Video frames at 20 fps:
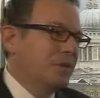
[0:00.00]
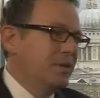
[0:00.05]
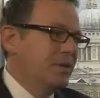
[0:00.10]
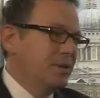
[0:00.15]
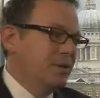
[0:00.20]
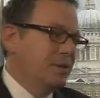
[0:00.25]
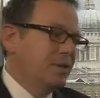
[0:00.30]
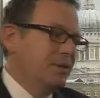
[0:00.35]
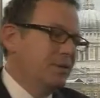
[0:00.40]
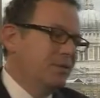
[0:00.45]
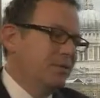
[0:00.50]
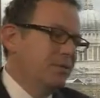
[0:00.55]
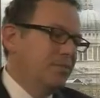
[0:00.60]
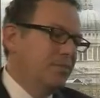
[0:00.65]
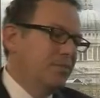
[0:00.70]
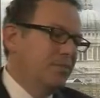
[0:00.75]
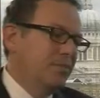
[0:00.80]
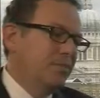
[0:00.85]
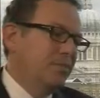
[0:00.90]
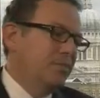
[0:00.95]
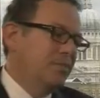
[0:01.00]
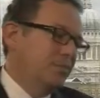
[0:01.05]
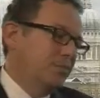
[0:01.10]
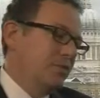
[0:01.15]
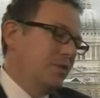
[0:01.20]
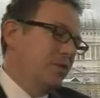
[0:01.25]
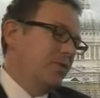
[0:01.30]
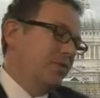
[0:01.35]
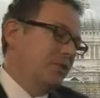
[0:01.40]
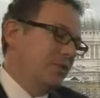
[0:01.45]
Um, we also
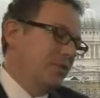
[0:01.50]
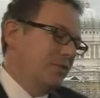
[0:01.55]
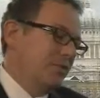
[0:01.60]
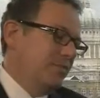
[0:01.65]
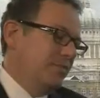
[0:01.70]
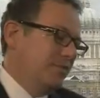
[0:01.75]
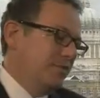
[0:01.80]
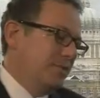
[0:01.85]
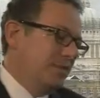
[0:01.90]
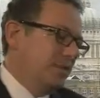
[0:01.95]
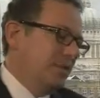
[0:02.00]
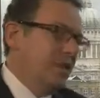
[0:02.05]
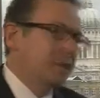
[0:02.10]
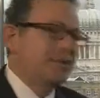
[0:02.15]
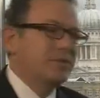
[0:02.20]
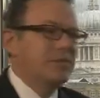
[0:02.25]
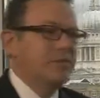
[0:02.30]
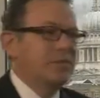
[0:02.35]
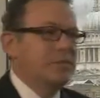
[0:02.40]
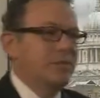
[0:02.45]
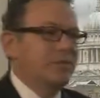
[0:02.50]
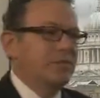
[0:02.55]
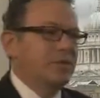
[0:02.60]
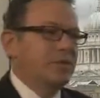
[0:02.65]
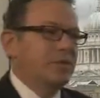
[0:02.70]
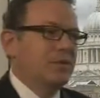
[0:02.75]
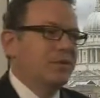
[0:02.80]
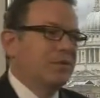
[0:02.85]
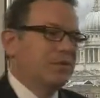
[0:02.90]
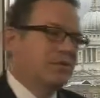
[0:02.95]
have um, announced a deal with
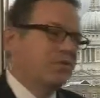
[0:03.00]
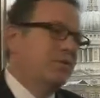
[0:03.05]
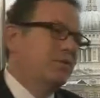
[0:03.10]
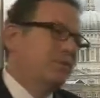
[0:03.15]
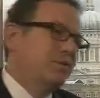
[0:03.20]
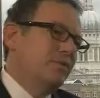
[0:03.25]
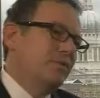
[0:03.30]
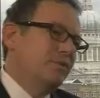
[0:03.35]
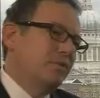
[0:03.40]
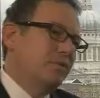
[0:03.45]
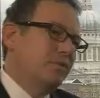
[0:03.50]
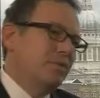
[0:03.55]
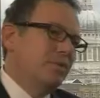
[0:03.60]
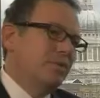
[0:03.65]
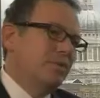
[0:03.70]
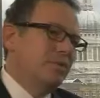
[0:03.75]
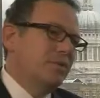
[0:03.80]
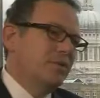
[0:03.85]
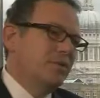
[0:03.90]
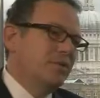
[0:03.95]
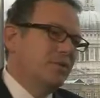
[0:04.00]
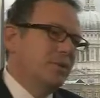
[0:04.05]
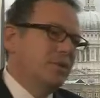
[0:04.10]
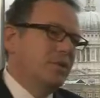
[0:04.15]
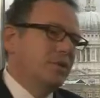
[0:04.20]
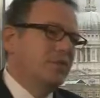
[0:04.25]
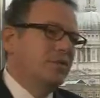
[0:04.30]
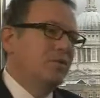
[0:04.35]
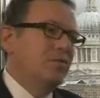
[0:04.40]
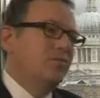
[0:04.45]
uh, Swift a few months ago.
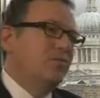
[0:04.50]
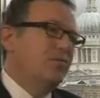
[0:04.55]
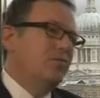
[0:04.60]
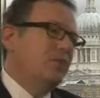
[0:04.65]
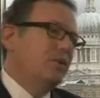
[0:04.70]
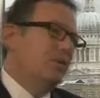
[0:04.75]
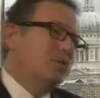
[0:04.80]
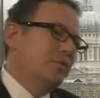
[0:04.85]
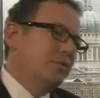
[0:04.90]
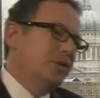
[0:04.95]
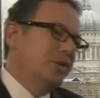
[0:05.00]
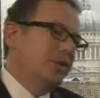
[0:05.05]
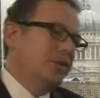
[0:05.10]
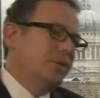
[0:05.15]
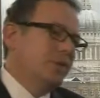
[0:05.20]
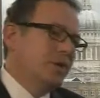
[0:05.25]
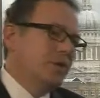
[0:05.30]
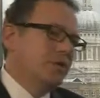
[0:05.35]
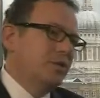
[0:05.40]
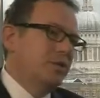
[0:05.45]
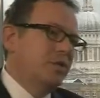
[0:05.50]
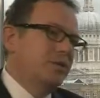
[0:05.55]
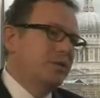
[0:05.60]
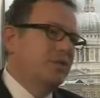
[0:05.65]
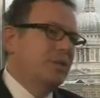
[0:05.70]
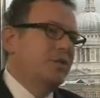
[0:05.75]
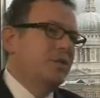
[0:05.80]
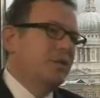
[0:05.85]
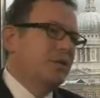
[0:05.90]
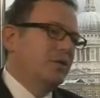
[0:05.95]
We've put our TLM engine
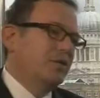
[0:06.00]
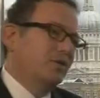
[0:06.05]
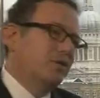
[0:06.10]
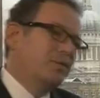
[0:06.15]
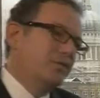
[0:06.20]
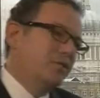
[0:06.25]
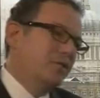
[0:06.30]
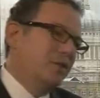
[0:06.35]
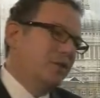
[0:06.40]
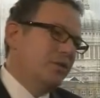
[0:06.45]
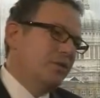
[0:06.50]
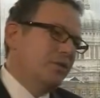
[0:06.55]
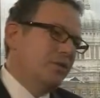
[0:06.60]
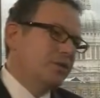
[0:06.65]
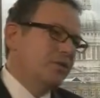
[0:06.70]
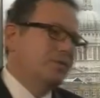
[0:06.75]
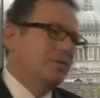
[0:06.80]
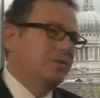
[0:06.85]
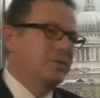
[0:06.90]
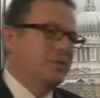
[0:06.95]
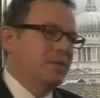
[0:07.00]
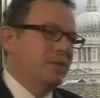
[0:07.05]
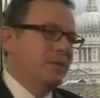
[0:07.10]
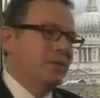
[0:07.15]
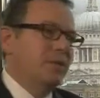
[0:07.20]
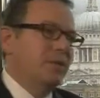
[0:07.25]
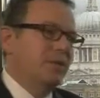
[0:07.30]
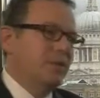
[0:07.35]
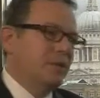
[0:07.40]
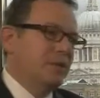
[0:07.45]
directly on Swift network. So same
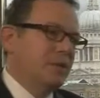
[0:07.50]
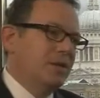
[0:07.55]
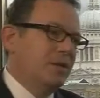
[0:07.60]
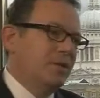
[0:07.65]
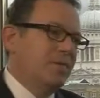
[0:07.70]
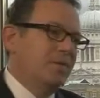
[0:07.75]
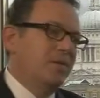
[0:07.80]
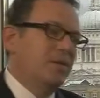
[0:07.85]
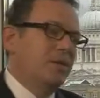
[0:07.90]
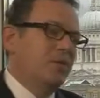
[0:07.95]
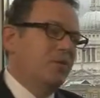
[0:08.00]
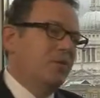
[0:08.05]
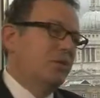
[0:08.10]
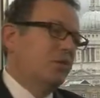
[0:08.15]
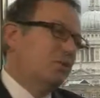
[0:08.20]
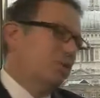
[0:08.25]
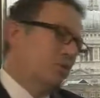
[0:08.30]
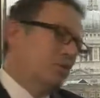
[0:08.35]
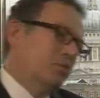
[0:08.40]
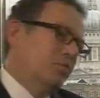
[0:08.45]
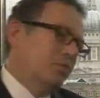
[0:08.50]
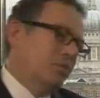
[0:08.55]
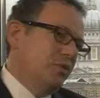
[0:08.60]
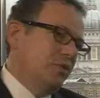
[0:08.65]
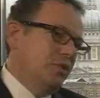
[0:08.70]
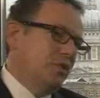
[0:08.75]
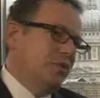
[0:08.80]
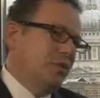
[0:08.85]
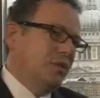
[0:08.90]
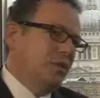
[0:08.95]
idea here. We hope to
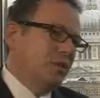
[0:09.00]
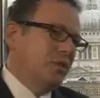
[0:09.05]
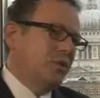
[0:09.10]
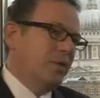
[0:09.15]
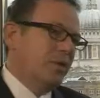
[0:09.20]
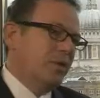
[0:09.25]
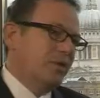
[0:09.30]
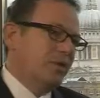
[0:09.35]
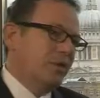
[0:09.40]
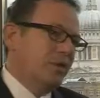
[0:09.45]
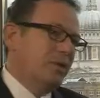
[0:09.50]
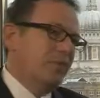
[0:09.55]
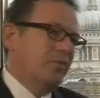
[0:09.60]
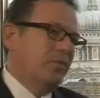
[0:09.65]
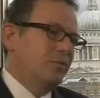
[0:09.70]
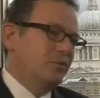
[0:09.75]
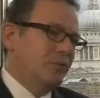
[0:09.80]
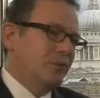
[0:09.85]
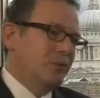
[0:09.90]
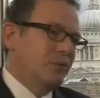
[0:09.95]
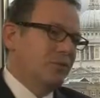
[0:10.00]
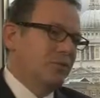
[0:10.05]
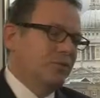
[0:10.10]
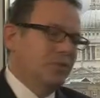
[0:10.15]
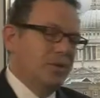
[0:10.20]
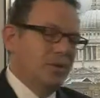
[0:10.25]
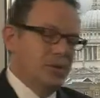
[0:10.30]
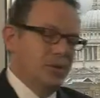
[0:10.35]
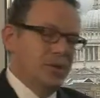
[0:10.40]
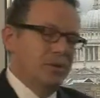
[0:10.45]
achieve a network effect where we can
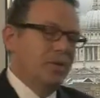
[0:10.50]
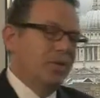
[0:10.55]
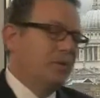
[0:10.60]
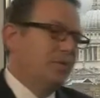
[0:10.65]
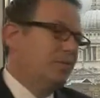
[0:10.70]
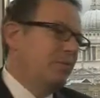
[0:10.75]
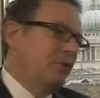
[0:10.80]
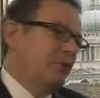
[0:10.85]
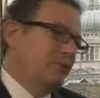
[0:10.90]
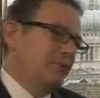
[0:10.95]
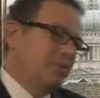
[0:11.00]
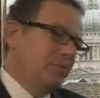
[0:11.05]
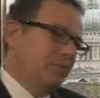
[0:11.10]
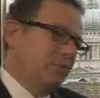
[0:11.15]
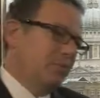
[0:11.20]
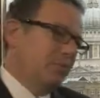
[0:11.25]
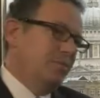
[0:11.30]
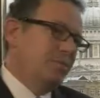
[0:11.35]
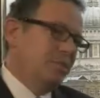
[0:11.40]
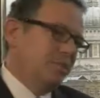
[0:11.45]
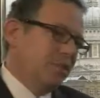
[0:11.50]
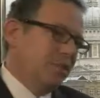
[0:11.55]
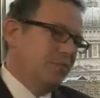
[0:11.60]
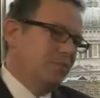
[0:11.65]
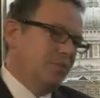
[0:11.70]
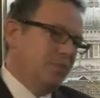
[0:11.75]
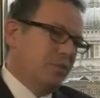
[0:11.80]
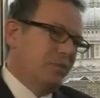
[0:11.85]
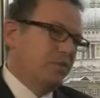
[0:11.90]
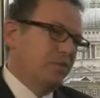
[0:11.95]
get the banks to, to basically
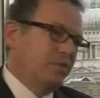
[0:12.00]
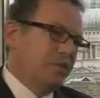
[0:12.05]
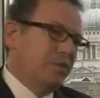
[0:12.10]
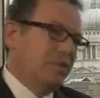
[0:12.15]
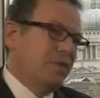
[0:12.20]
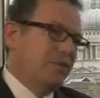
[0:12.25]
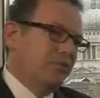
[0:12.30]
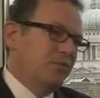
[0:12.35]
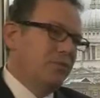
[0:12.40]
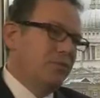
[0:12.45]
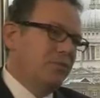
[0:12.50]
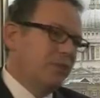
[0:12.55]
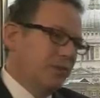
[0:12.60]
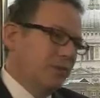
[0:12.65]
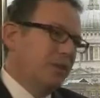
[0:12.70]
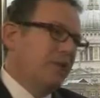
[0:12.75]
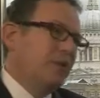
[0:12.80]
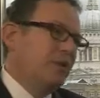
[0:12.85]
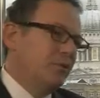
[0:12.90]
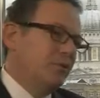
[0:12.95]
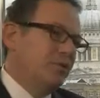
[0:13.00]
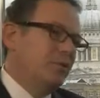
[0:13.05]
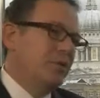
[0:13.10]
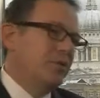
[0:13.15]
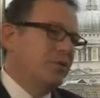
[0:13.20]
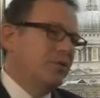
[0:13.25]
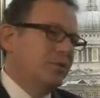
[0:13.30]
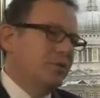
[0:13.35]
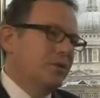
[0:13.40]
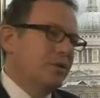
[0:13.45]
process their trades directly on the
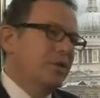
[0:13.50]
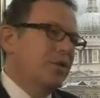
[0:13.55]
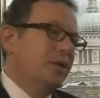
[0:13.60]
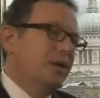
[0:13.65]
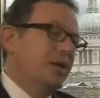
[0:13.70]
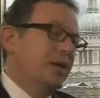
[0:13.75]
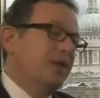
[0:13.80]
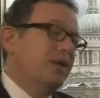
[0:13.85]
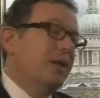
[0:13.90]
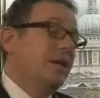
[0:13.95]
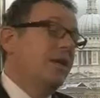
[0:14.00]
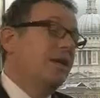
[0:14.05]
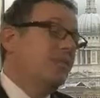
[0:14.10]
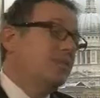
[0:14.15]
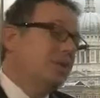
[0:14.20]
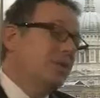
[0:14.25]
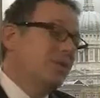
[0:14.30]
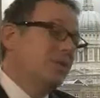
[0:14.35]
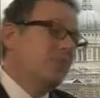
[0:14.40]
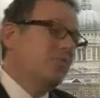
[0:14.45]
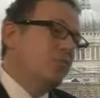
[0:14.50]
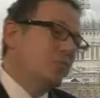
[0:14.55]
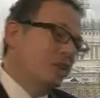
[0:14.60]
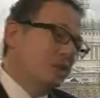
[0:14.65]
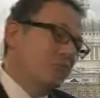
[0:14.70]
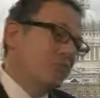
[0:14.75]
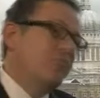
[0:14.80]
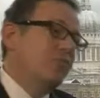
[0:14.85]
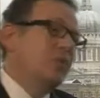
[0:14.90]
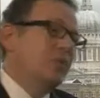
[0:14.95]
network and eliminate the breaks
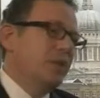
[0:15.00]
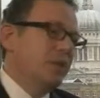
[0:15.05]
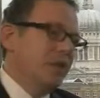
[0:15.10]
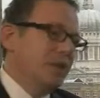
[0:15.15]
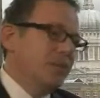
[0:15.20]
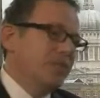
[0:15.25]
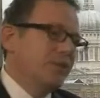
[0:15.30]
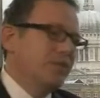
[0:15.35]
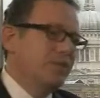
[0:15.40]
before they happen.